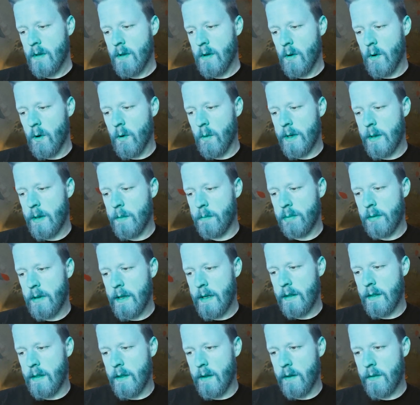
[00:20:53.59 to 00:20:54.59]
or we can
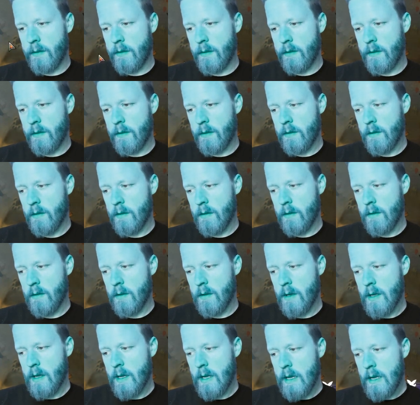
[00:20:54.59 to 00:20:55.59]
play this.
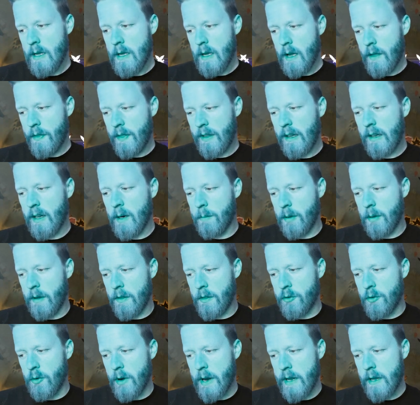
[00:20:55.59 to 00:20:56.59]
I think I'm going to play
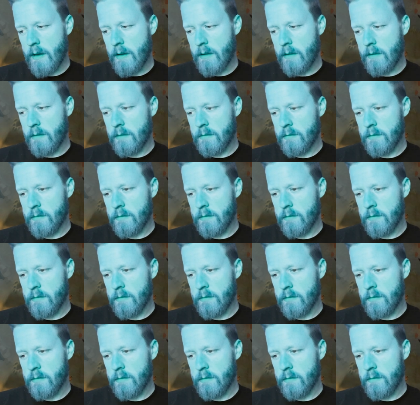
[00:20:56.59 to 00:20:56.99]
the Drake.